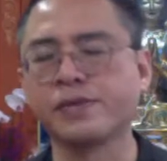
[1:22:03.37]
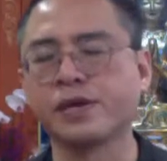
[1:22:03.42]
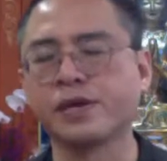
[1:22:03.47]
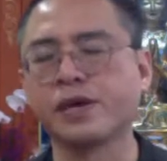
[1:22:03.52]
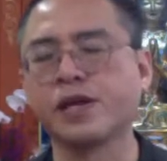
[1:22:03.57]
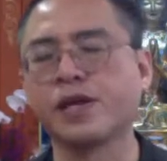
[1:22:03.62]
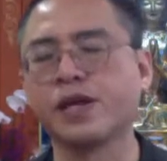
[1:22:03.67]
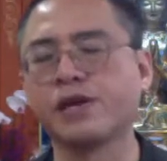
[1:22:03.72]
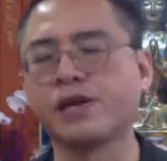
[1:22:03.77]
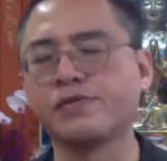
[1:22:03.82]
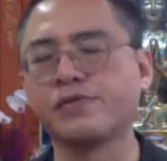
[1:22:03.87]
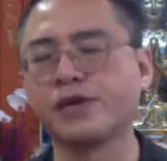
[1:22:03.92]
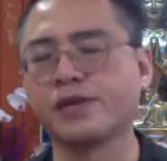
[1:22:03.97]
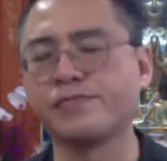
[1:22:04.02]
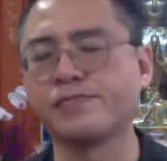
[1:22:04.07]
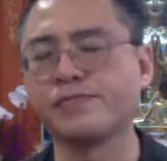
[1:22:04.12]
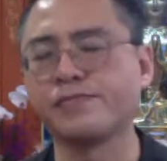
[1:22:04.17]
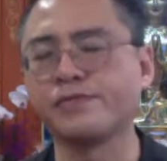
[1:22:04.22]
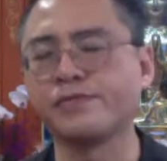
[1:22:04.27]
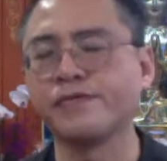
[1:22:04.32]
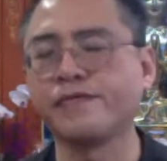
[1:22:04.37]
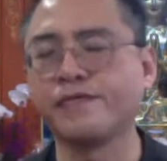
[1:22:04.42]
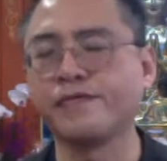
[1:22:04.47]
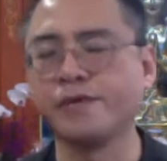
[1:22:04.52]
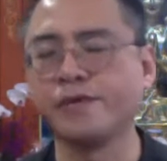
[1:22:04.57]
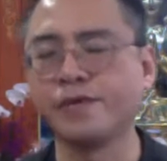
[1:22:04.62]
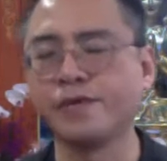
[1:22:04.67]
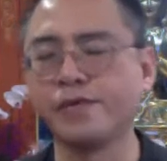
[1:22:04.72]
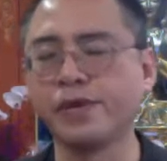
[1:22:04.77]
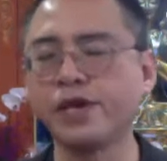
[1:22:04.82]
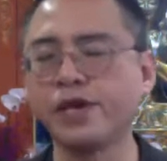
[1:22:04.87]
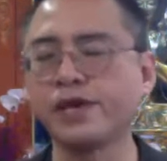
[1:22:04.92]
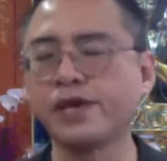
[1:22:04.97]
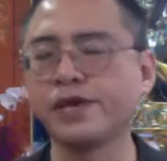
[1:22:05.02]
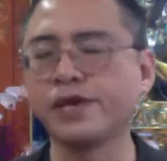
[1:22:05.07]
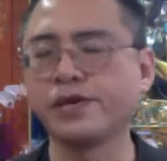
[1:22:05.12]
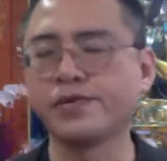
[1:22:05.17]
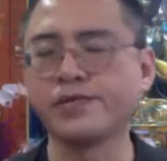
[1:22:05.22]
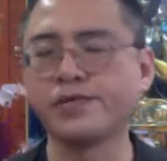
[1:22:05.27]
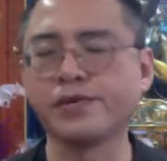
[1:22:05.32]
Allow them to flow
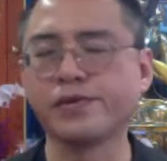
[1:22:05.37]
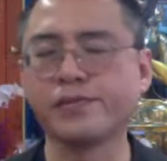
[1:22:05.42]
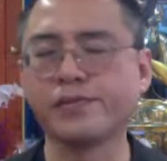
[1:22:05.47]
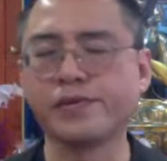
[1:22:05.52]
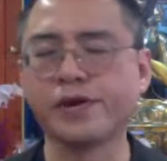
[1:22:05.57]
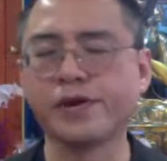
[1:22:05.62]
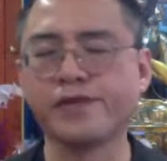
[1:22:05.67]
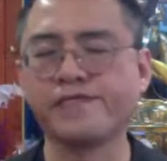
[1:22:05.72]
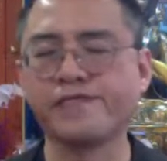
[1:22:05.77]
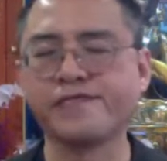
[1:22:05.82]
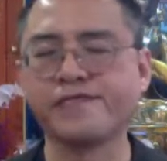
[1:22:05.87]
away with the breath.